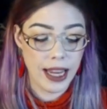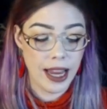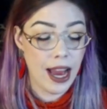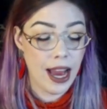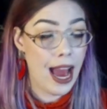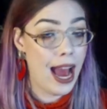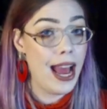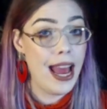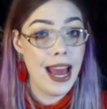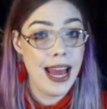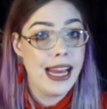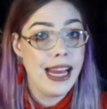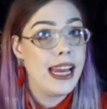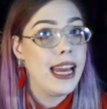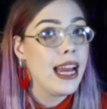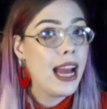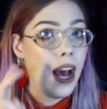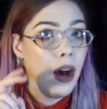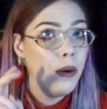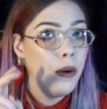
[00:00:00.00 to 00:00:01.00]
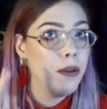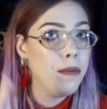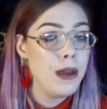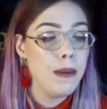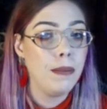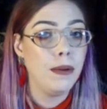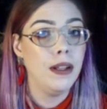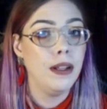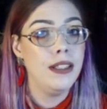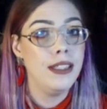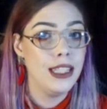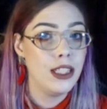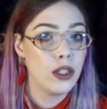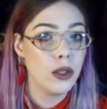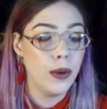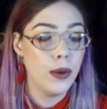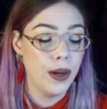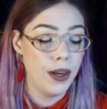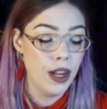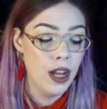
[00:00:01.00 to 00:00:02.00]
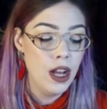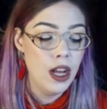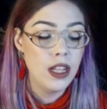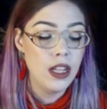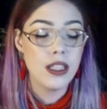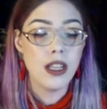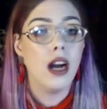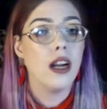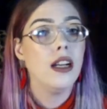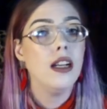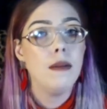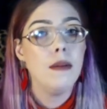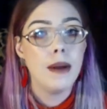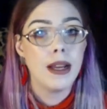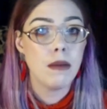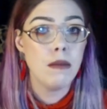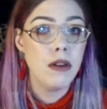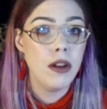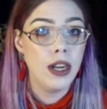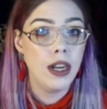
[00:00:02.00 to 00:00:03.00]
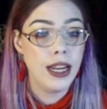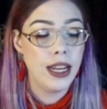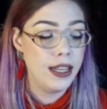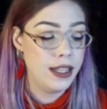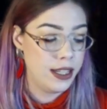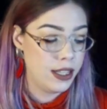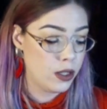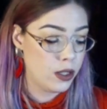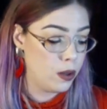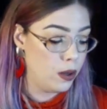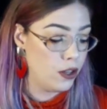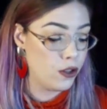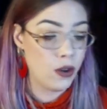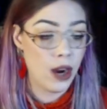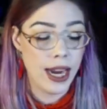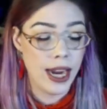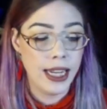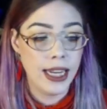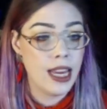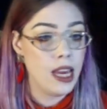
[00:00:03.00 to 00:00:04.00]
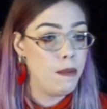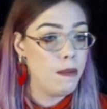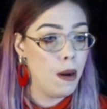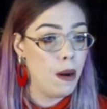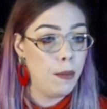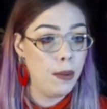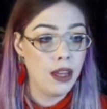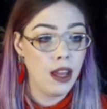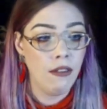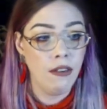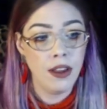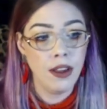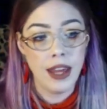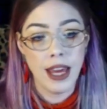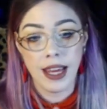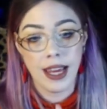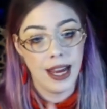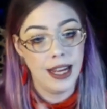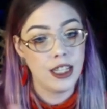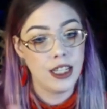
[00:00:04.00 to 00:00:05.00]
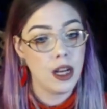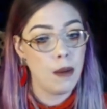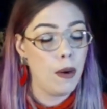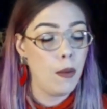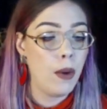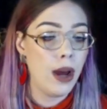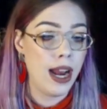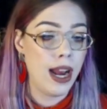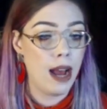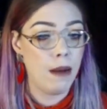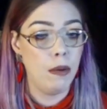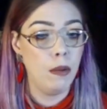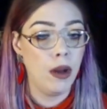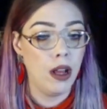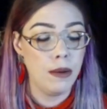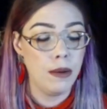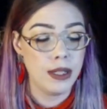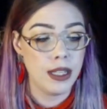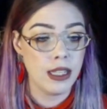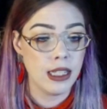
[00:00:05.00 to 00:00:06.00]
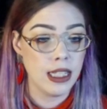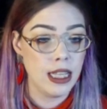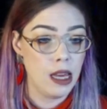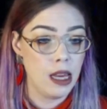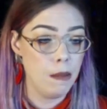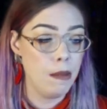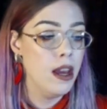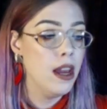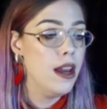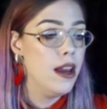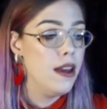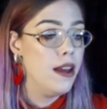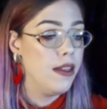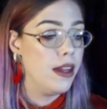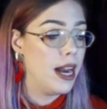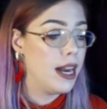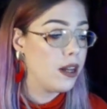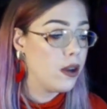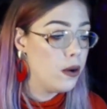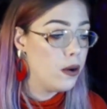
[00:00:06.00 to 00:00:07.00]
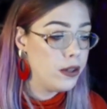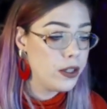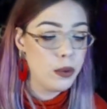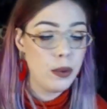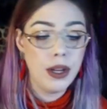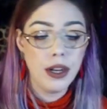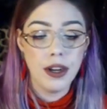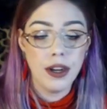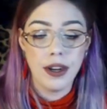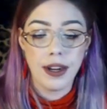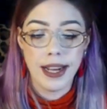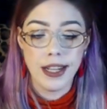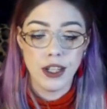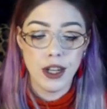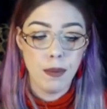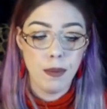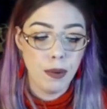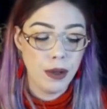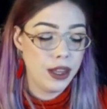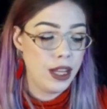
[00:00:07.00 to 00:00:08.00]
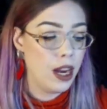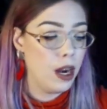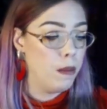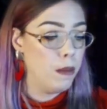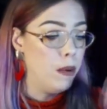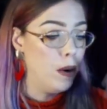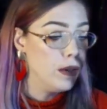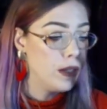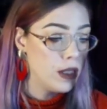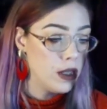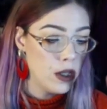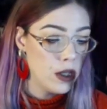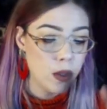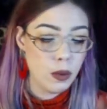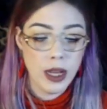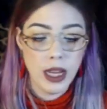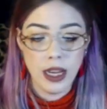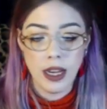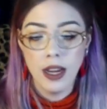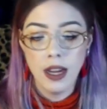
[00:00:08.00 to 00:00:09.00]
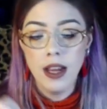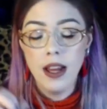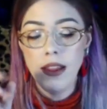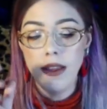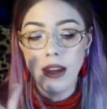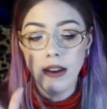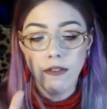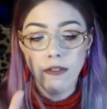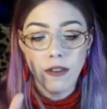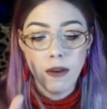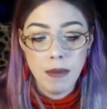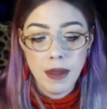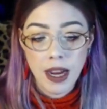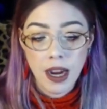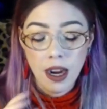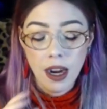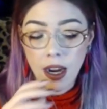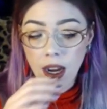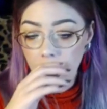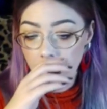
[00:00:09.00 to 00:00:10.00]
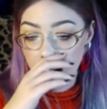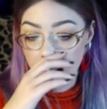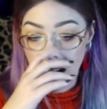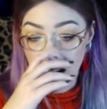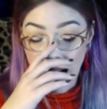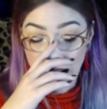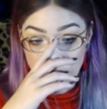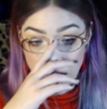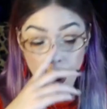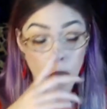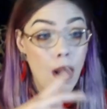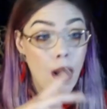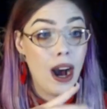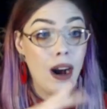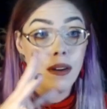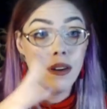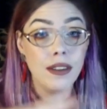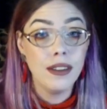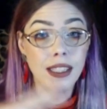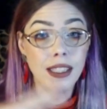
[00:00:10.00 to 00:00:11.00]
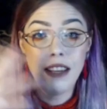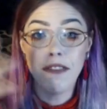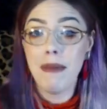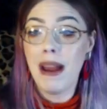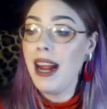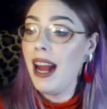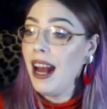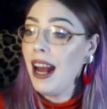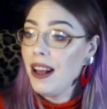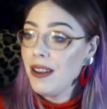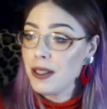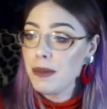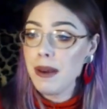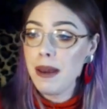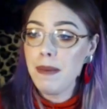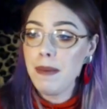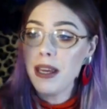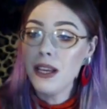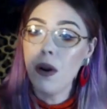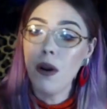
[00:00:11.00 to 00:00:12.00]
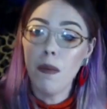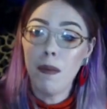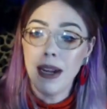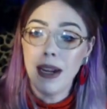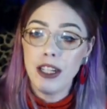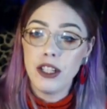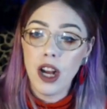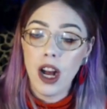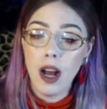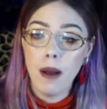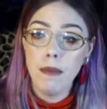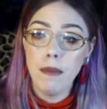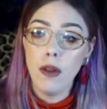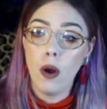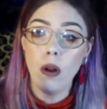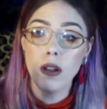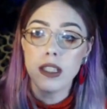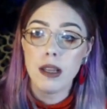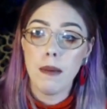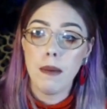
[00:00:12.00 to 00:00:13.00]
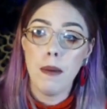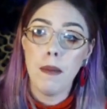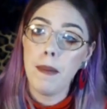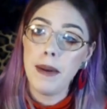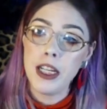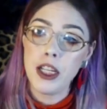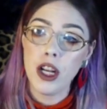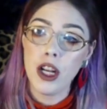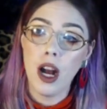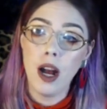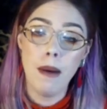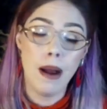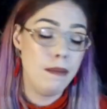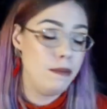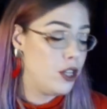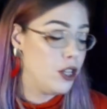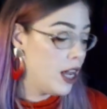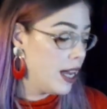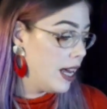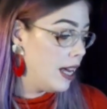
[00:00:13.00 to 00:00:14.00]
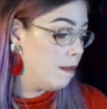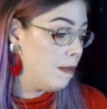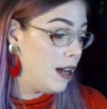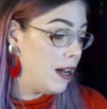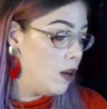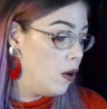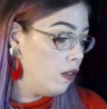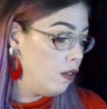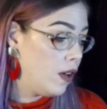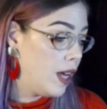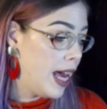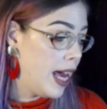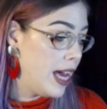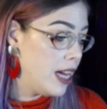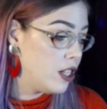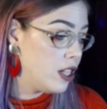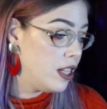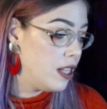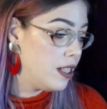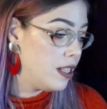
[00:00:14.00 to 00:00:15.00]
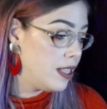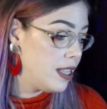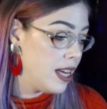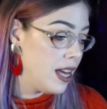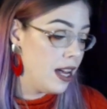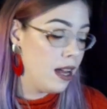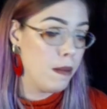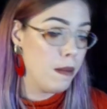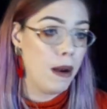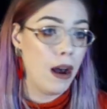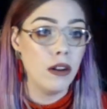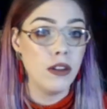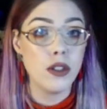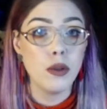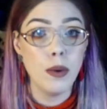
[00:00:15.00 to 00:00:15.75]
hanging out with people in Discord, talking to my community in Discord, trying to keep up with everything, catch up on what happened while I was asleep. Then I'd go to Twitter, catch up with there, post a tweet. Then from there, I'd go out, leave my house, maybe go to my job. The whole time I'm at my job, I'm checking my notifications, thinking about